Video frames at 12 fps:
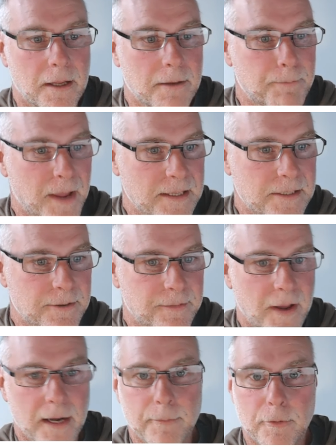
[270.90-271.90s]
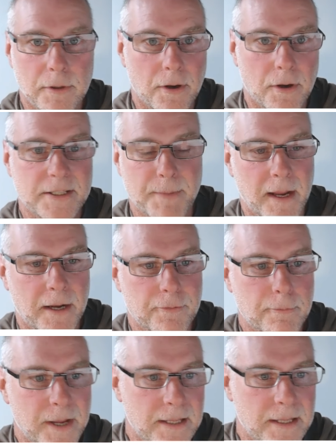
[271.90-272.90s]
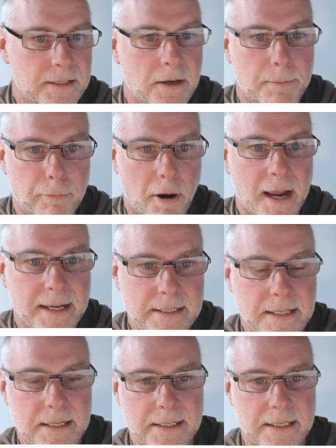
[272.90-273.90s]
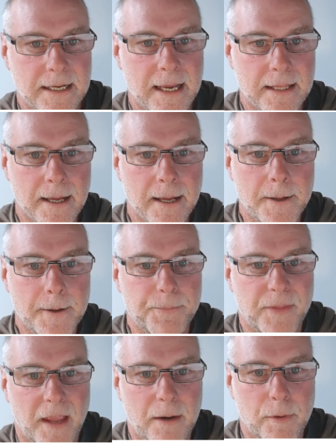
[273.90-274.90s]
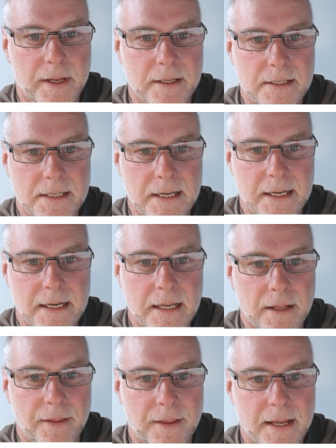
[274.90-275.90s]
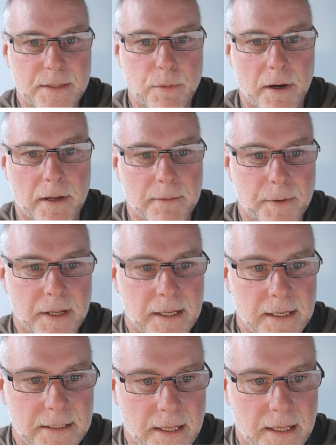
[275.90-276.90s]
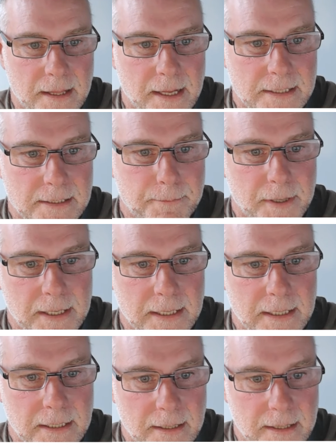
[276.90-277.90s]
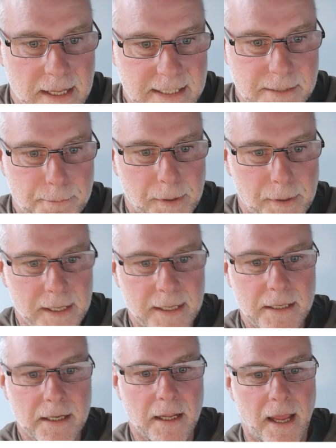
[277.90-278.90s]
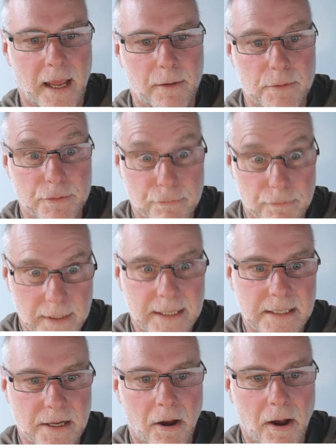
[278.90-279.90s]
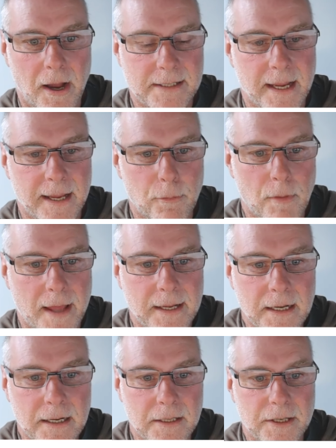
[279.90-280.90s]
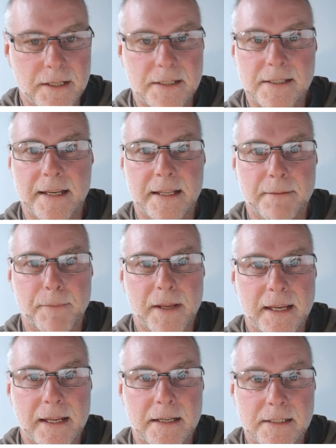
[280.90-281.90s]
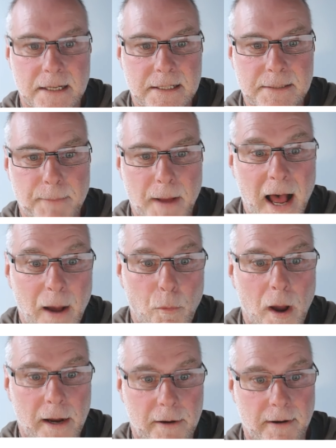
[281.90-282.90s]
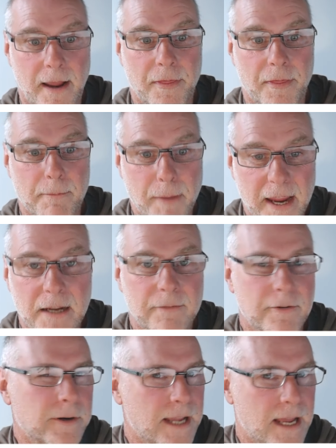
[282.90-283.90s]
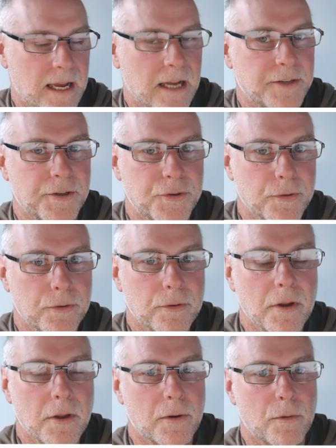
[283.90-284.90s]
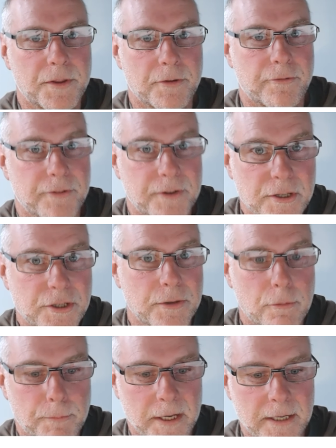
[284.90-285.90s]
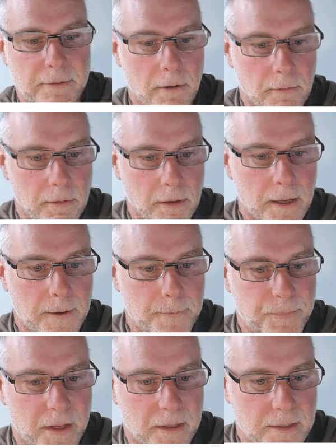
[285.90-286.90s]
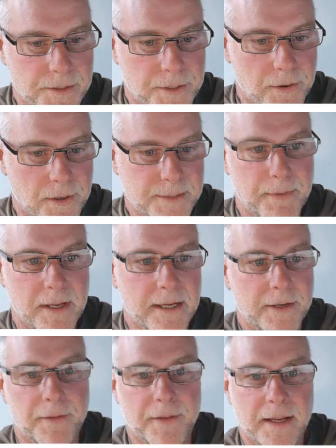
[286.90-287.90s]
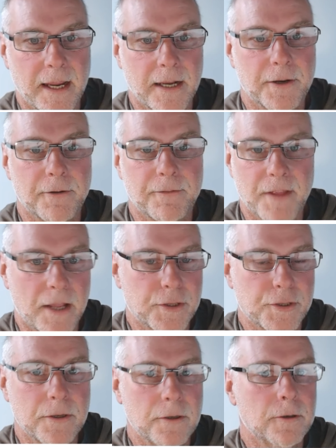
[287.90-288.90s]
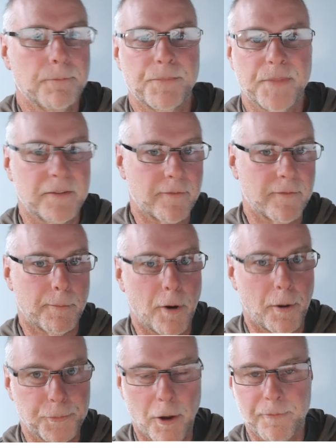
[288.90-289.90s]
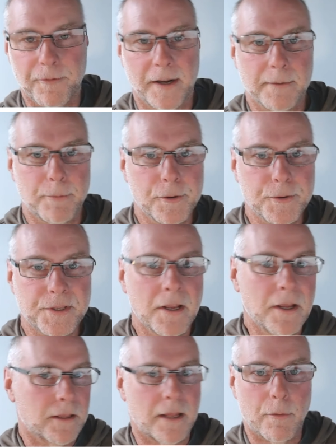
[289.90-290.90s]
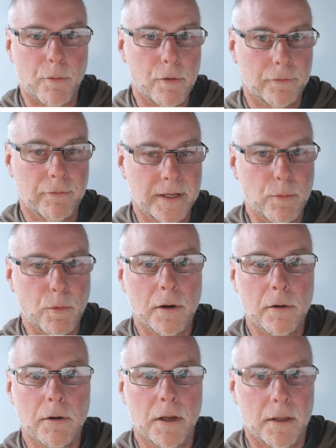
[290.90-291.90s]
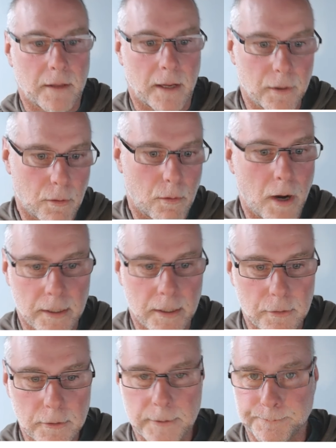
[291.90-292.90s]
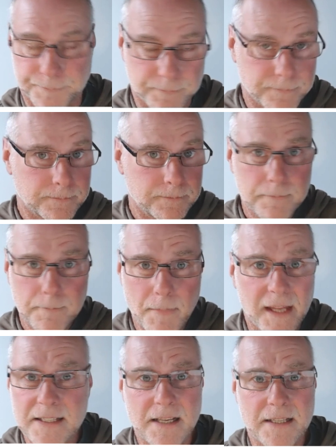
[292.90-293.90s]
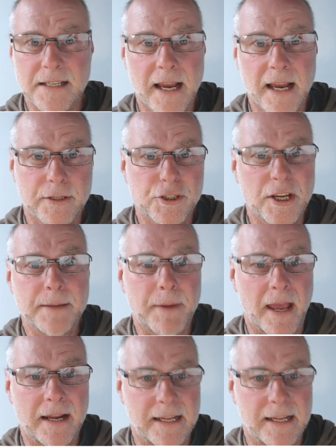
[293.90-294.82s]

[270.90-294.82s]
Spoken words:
bends are available, nice mandrel bends. I brazed this together, and we can see there's one of the beads, there's a bead, there's a bead, and it was really tight to get all that in, and you can see the bead is part way around the bend, very hard to do with a traditional bead roller, and there's a nice bead on the end of that tube. They've never popped off under boost, they work really well, they look quite good. And as I say, cheap and